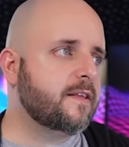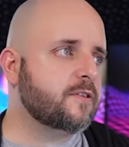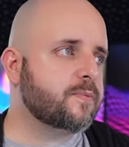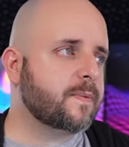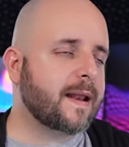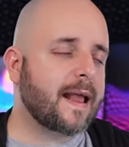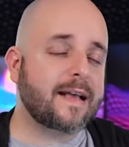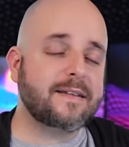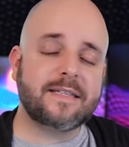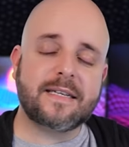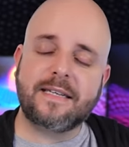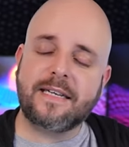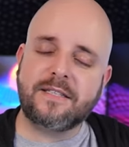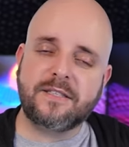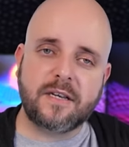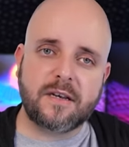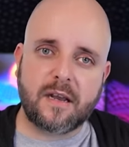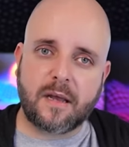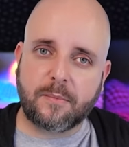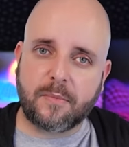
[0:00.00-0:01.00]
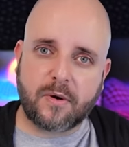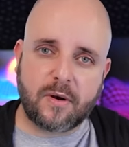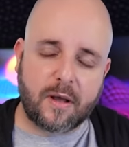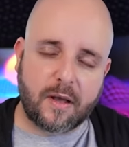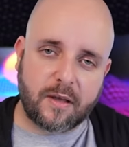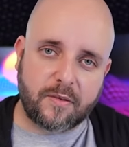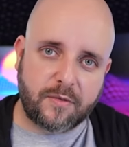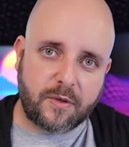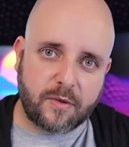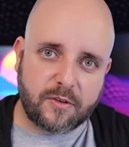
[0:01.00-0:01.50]
This one has a decent number
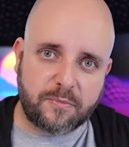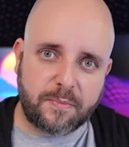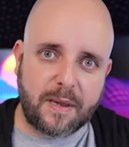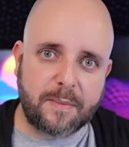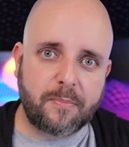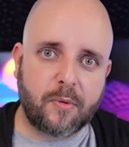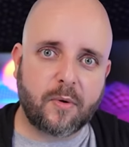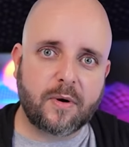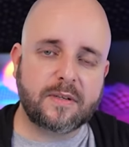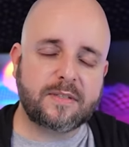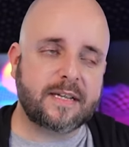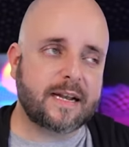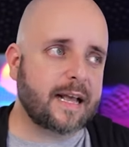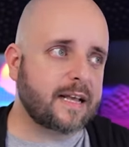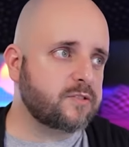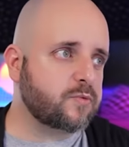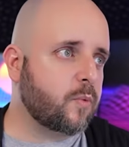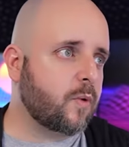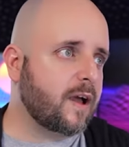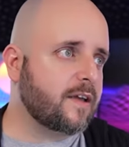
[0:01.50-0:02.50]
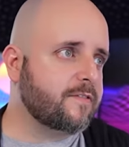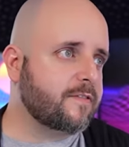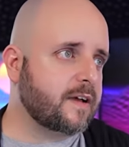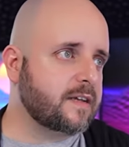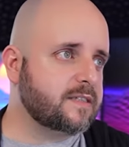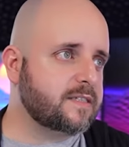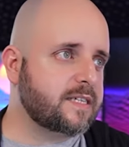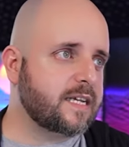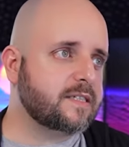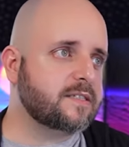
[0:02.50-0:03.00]
of USB ports. It has Wi-Fi
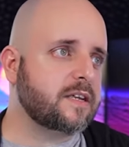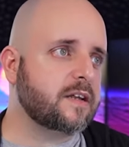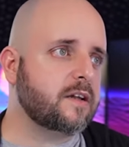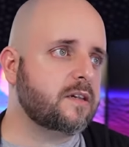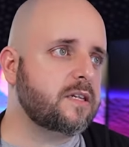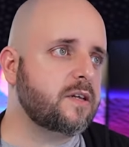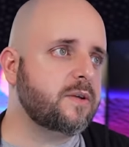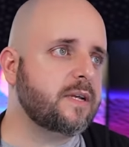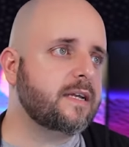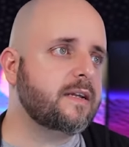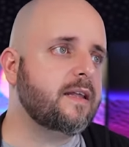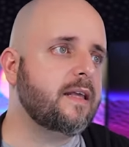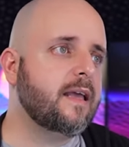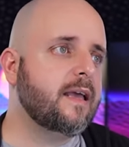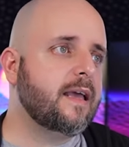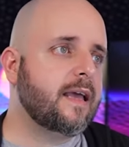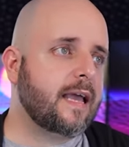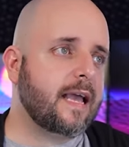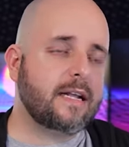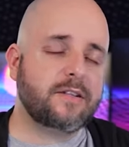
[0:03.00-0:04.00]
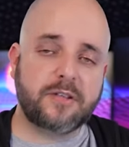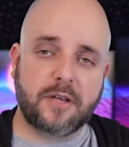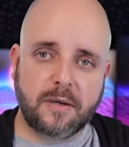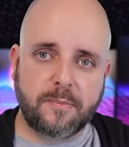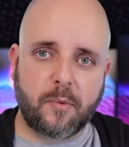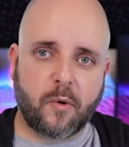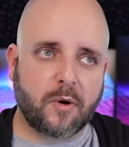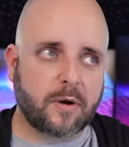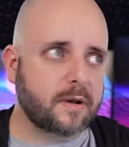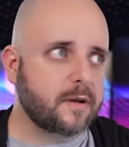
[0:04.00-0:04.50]
6 included. It's a
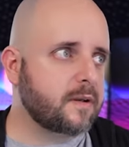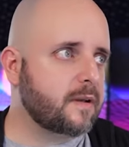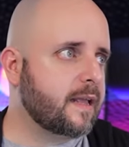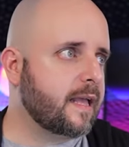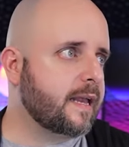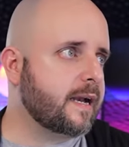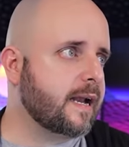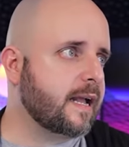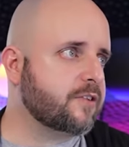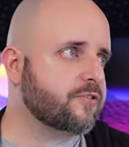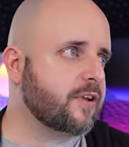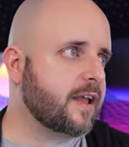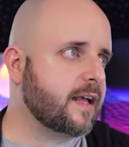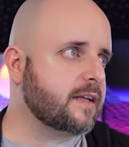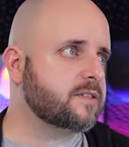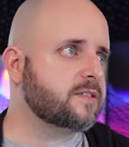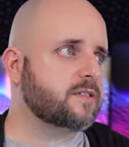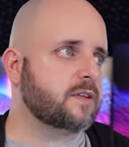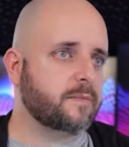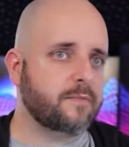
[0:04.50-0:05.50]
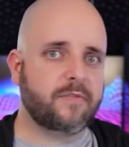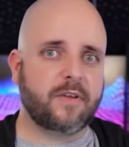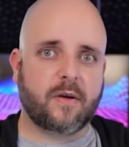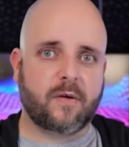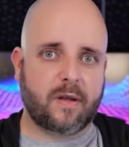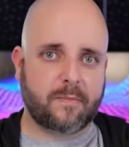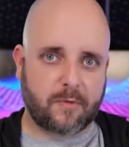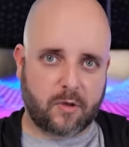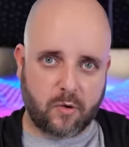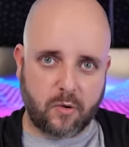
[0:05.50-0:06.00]
good board and it actually has some
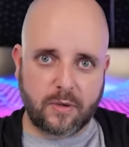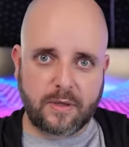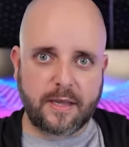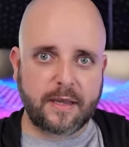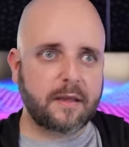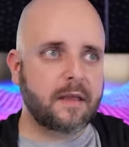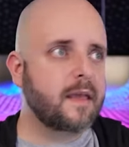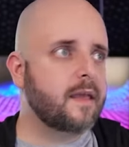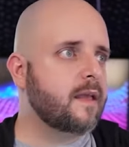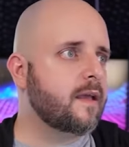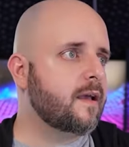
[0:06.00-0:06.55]
VRM cooling.